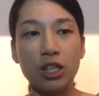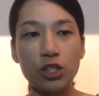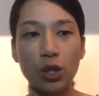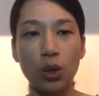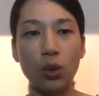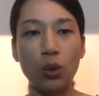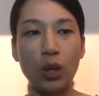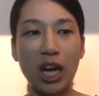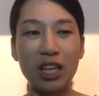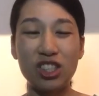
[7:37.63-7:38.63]

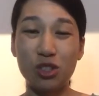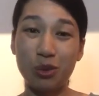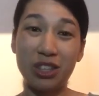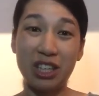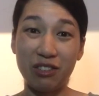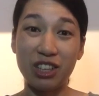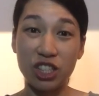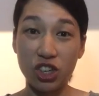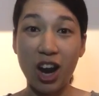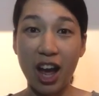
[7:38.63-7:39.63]
So I just want to give it a
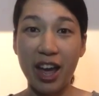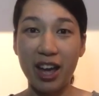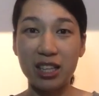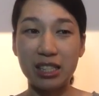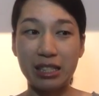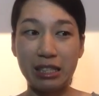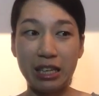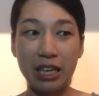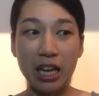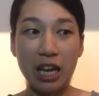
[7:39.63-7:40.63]
try and
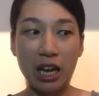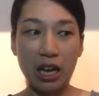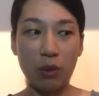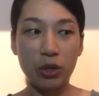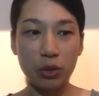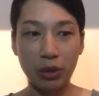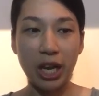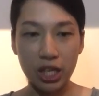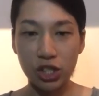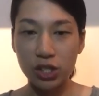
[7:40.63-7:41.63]
see what your
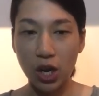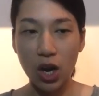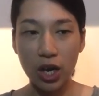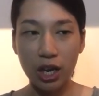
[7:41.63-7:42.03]
reactions are.